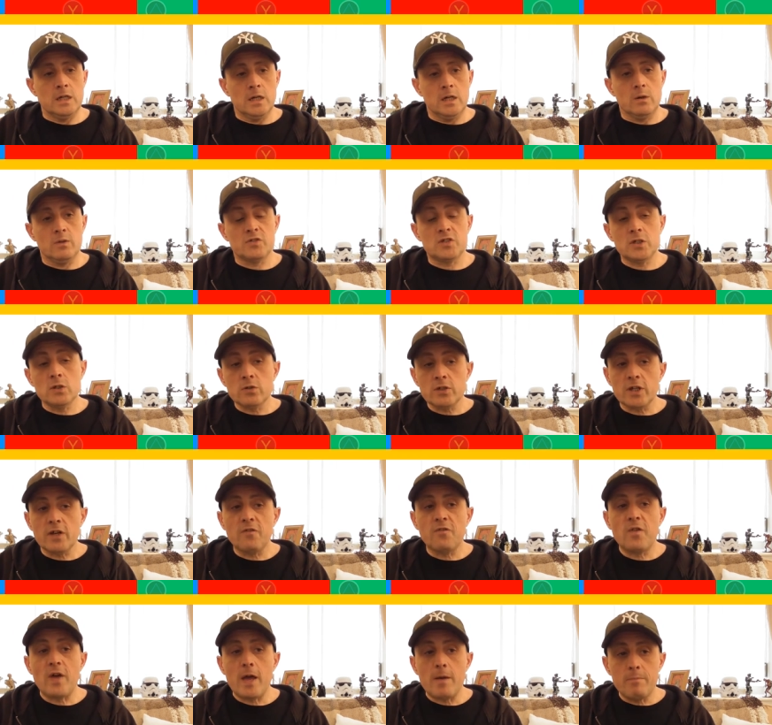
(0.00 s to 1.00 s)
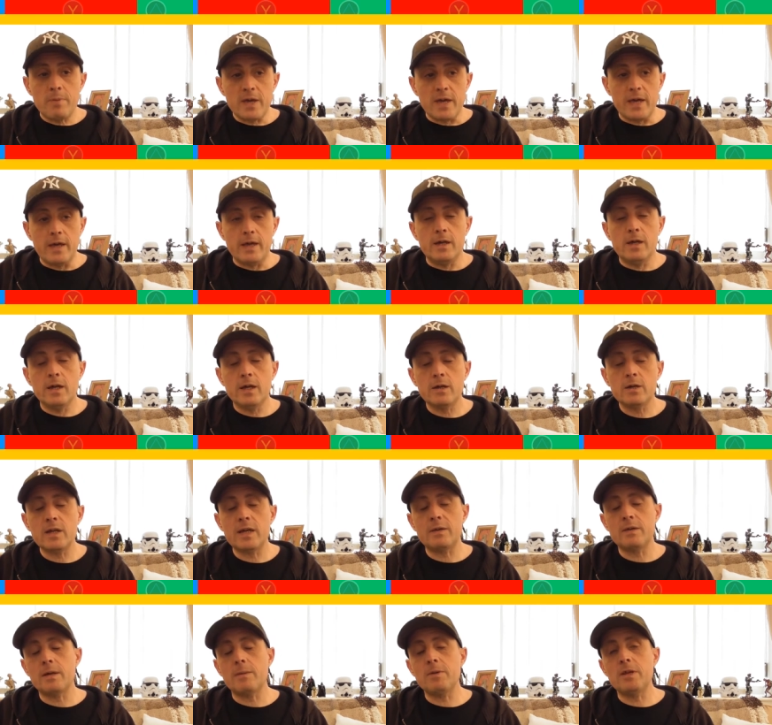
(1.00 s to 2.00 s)
I've still done a fair bit.
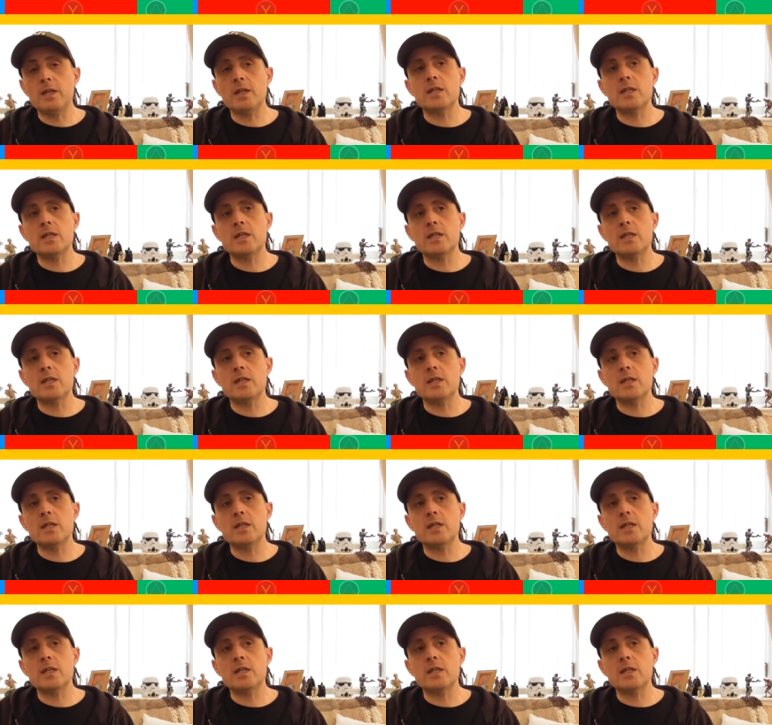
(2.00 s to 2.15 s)
I, mean,